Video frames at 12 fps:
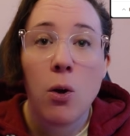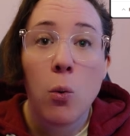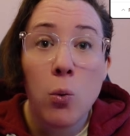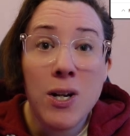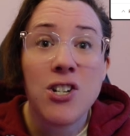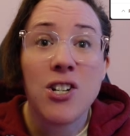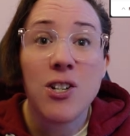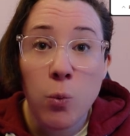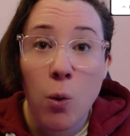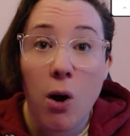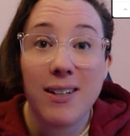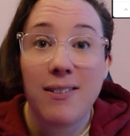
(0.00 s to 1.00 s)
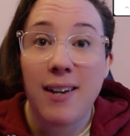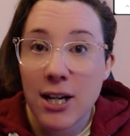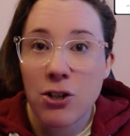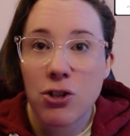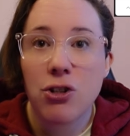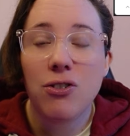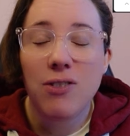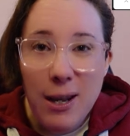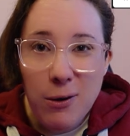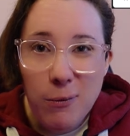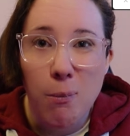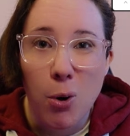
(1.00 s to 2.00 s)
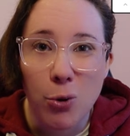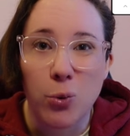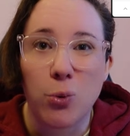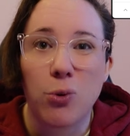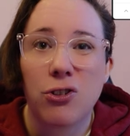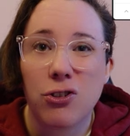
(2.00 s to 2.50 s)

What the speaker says: which is why textures and models